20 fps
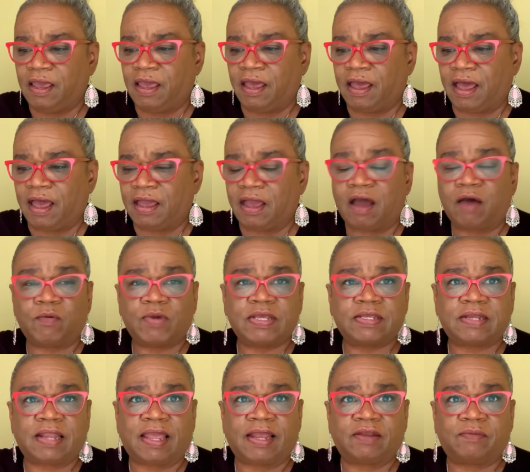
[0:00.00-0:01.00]
I always
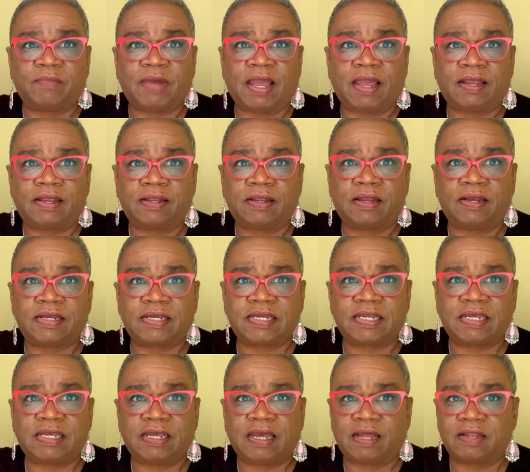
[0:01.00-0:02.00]
like my
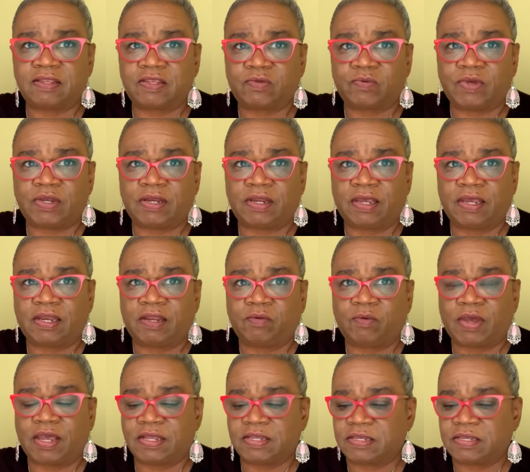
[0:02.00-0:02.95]
tea unsweet anyway,